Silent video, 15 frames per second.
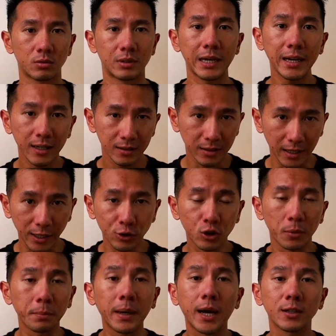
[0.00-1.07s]
that I
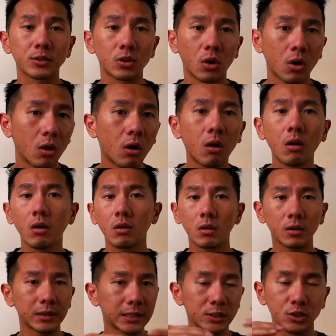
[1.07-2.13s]
could pass
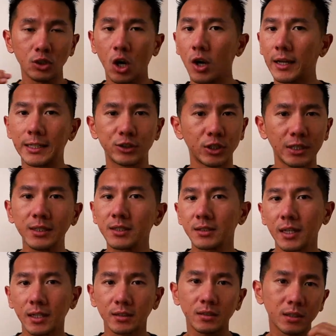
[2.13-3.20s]
all these knowledge,
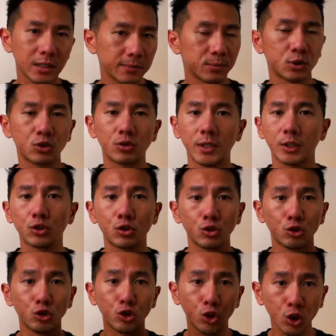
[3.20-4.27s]
insights, tips, tricks to
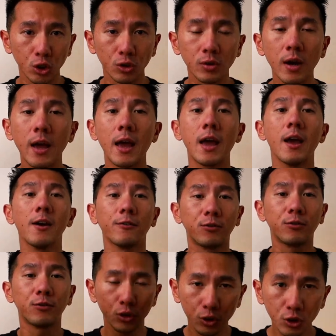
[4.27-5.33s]
you
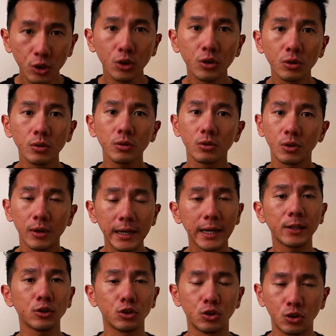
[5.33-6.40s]
for you to
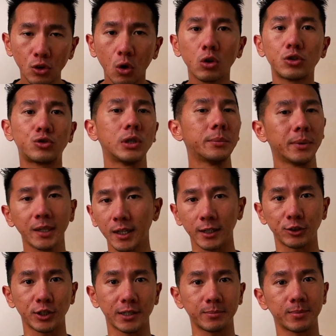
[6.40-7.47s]
land your dream
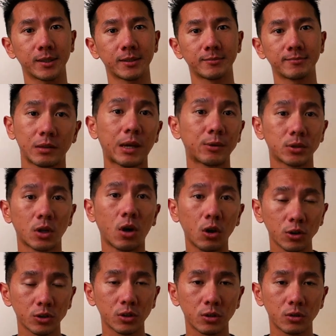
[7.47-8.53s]
internship. That was
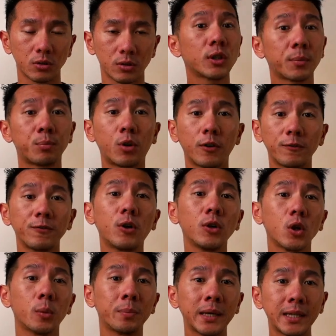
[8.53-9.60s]
also the
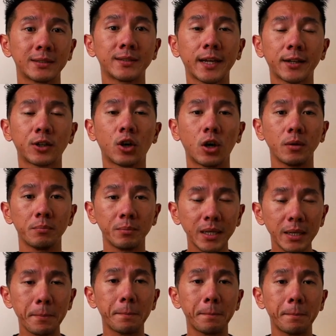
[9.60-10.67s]
portfolio piece that got
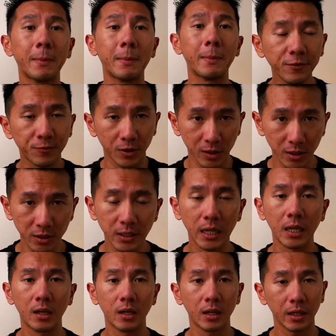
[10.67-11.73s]
me my first
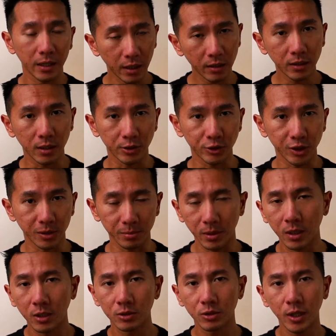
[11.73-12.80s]
internship.
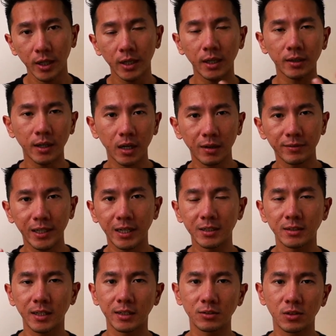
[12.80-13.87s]
So they can kind of get a
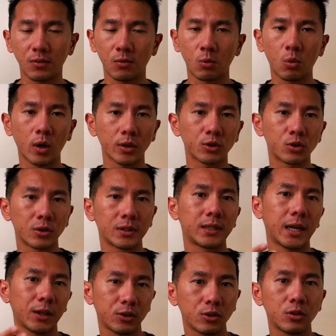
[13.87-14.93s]
sense of what could
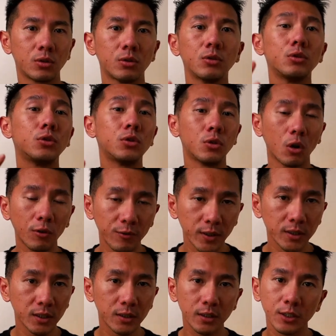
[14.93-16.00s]
get you your
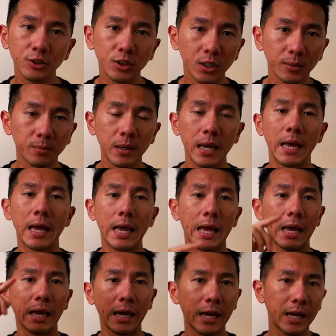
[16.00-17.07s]
first internship.
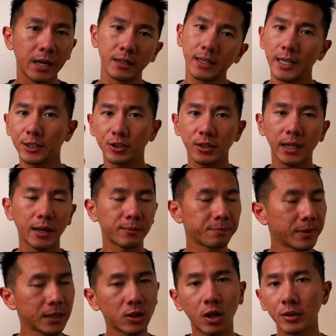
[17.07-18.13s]
And actually, I've
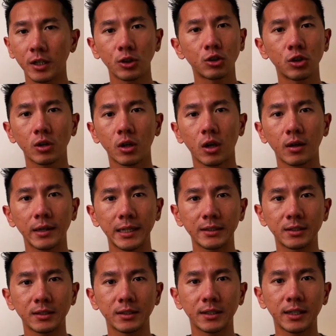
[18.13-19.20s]
been talking too long.
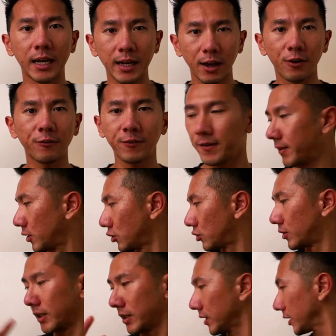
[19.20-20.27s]
Let's get our favorite
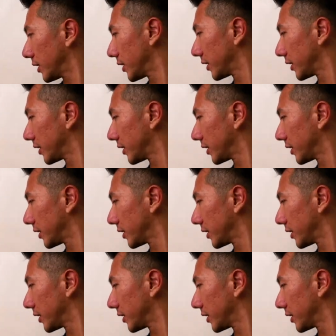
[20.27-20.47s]
drink.